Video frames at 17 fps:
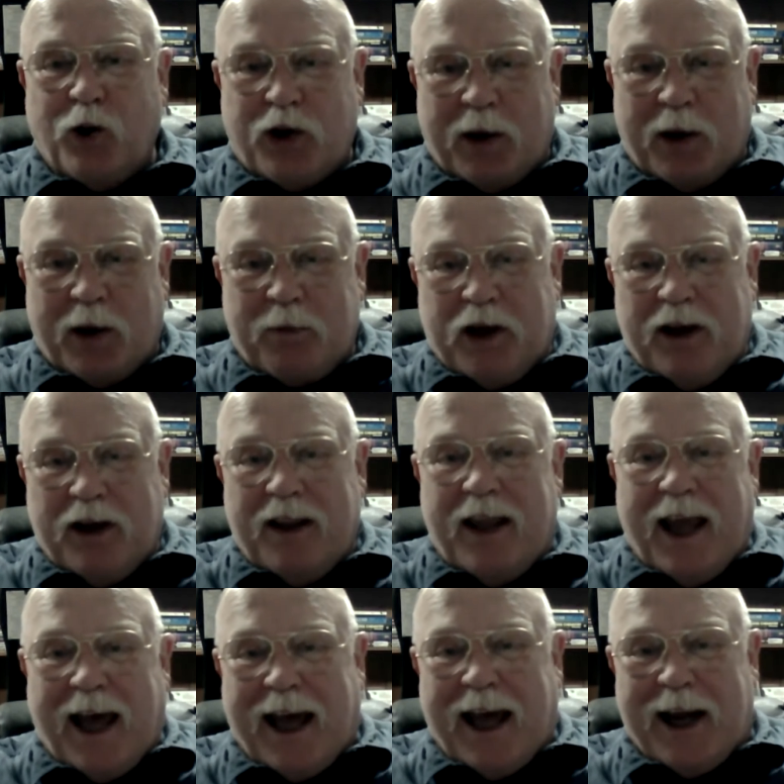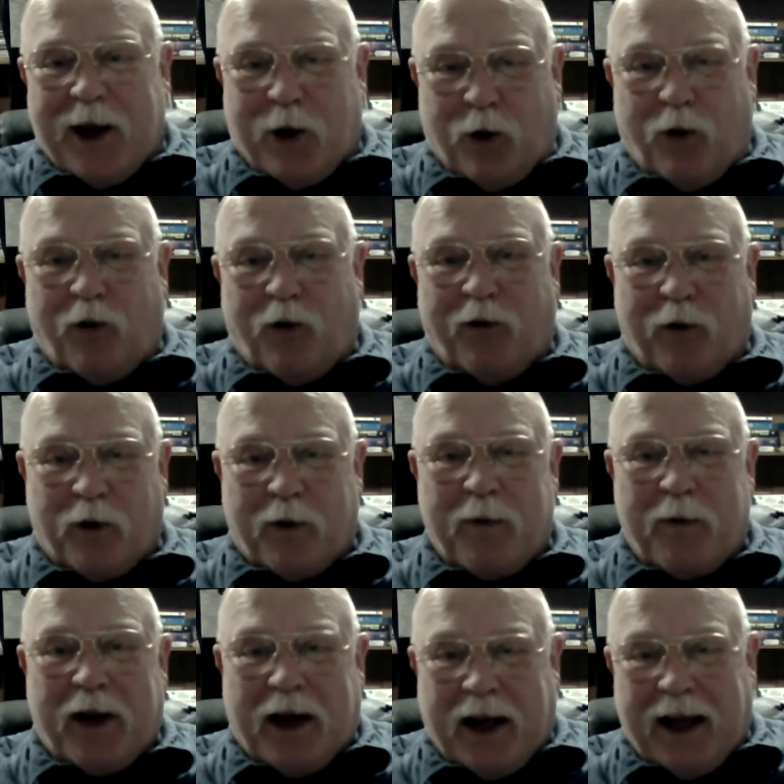up into the attic hole for
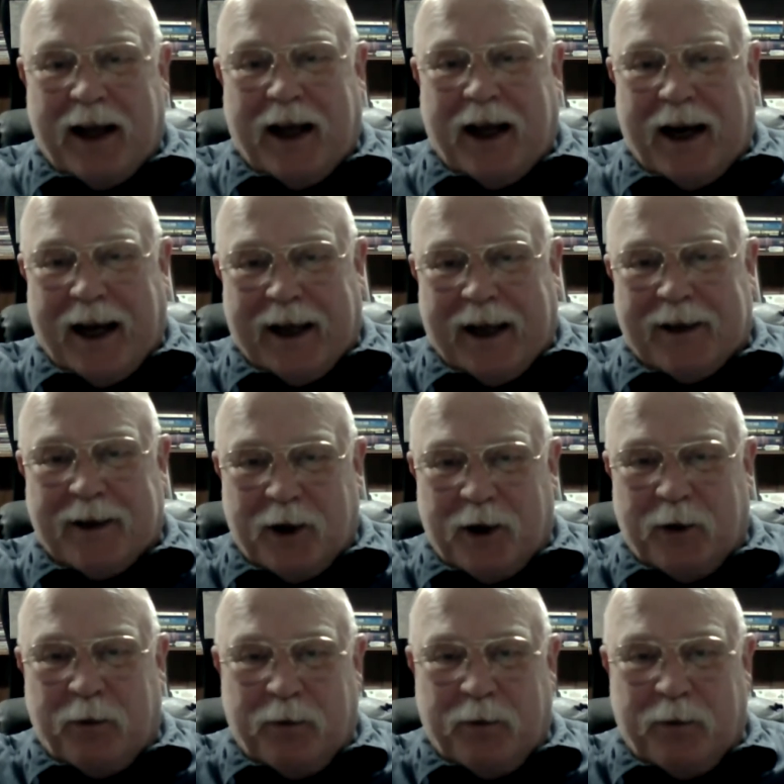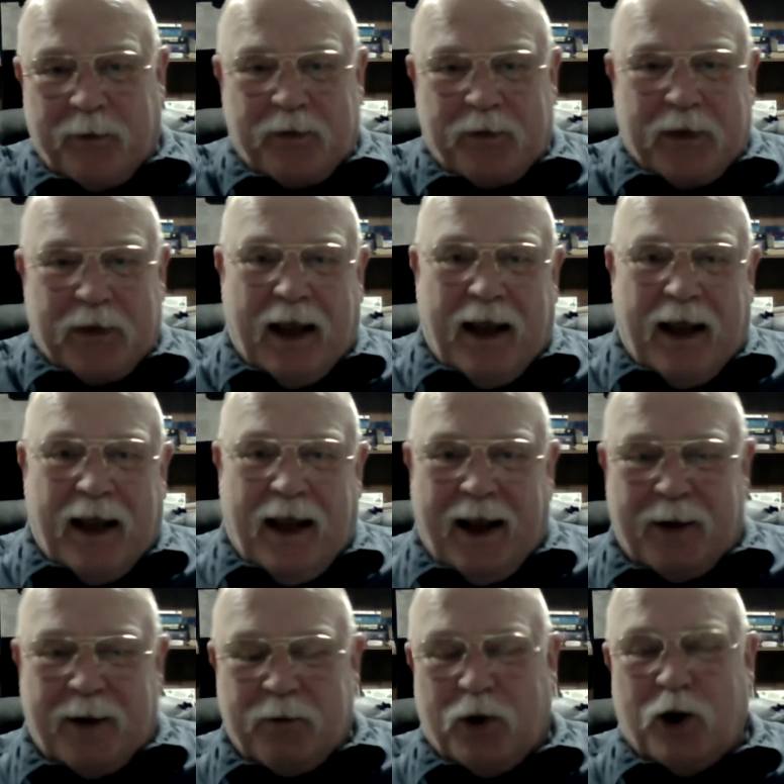me, and I got out there and
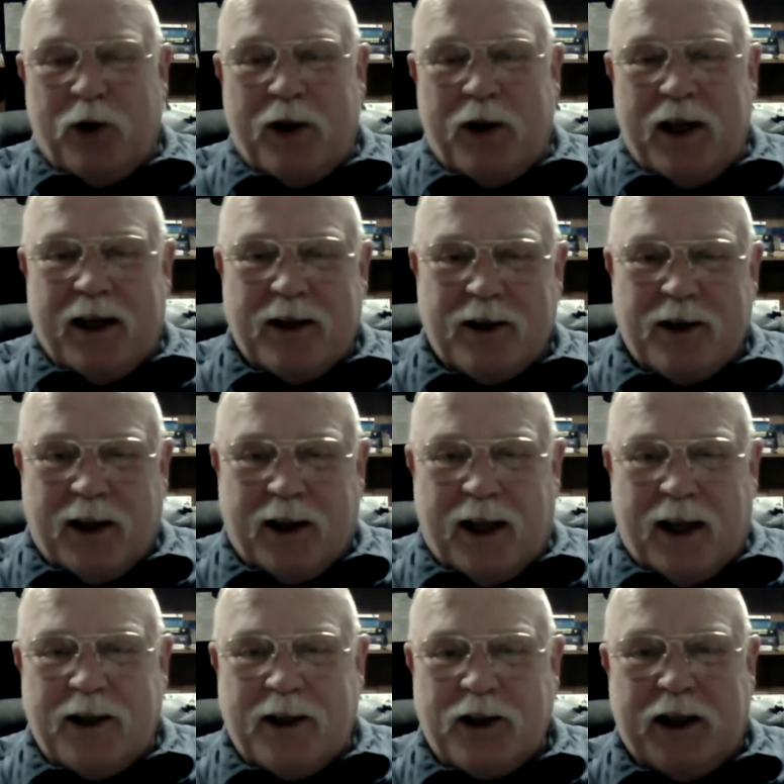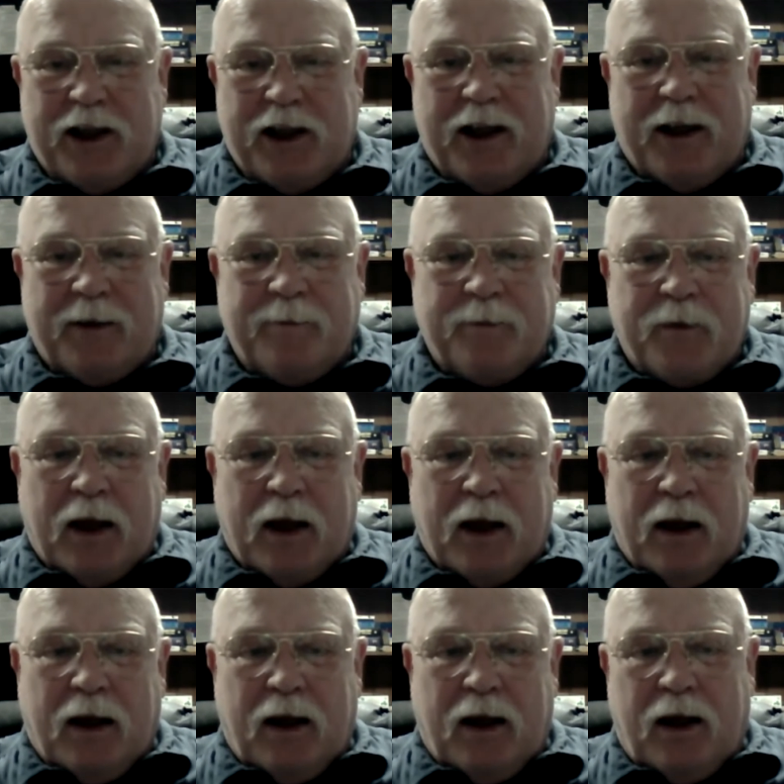blew the insulation in.
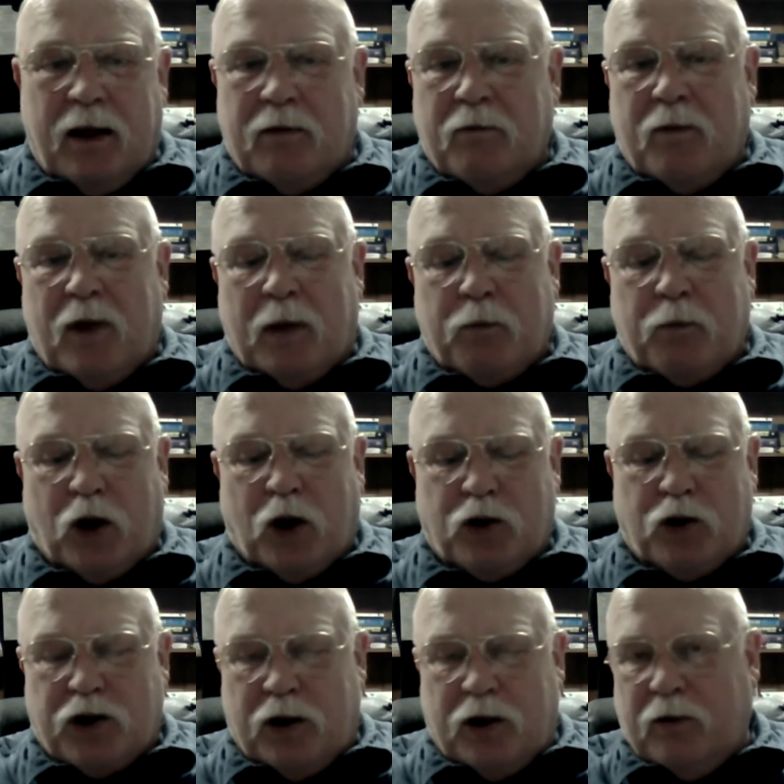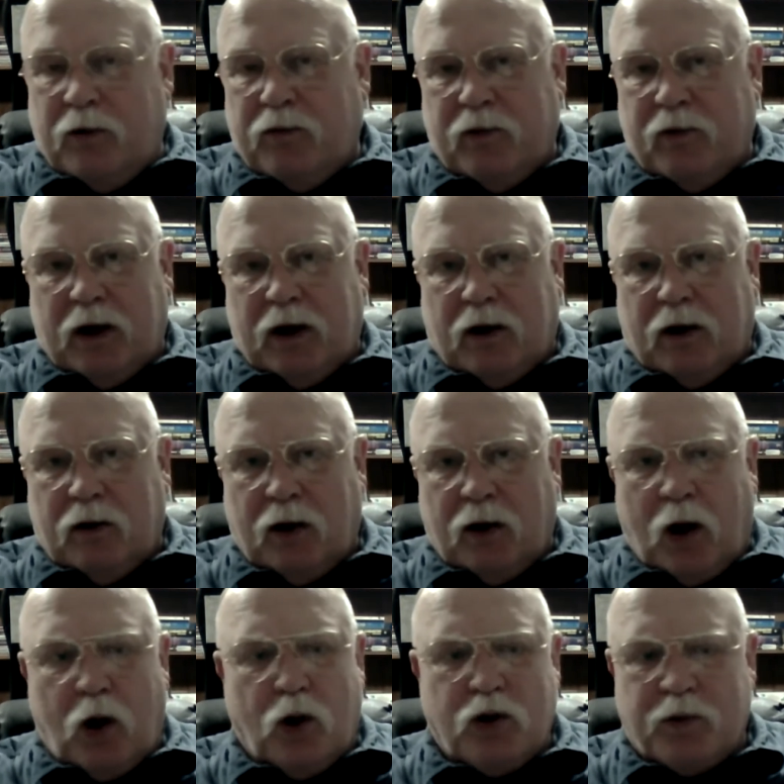And most of your
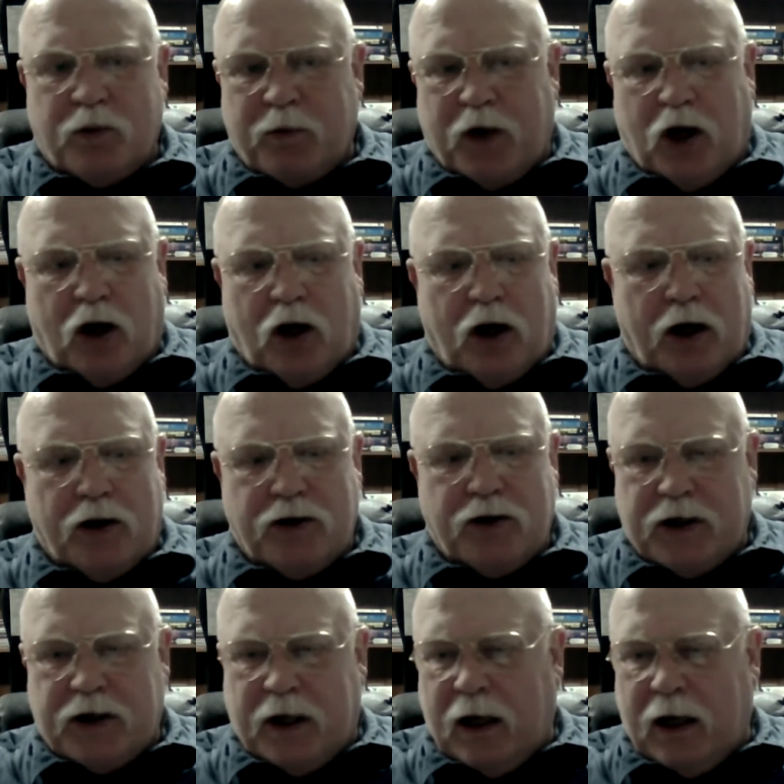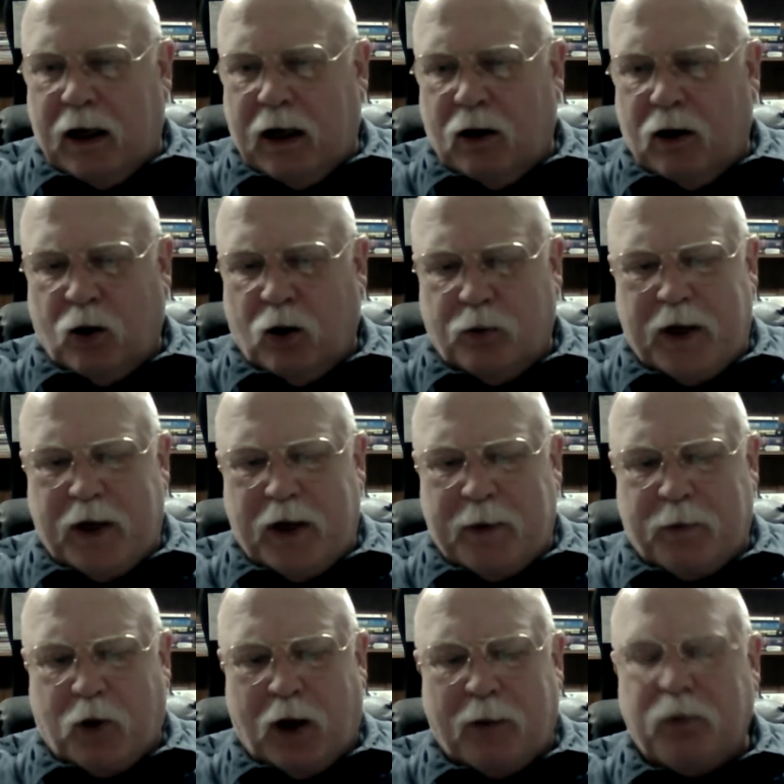Lowe's, Menards, Home
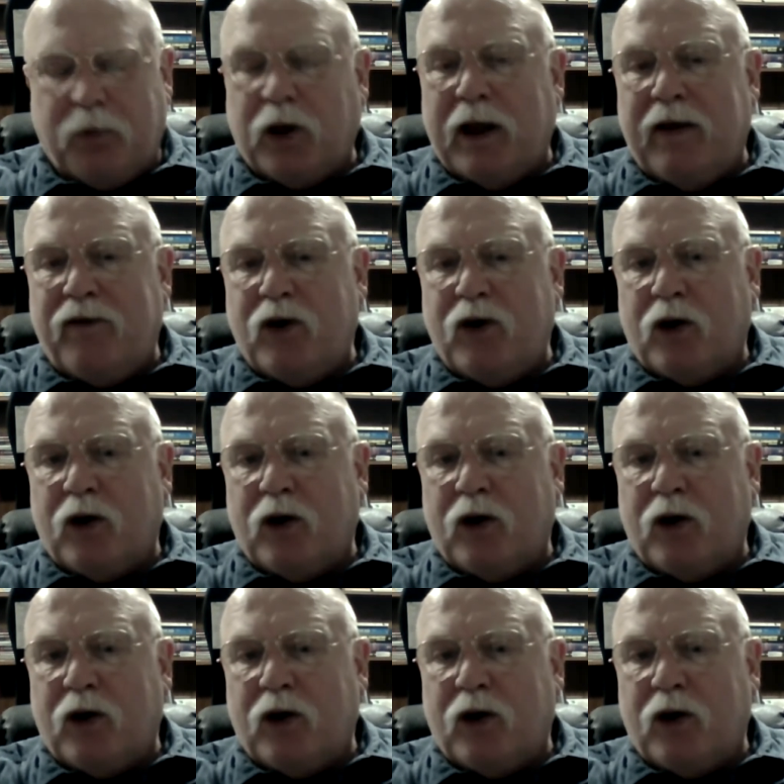Depot, I believe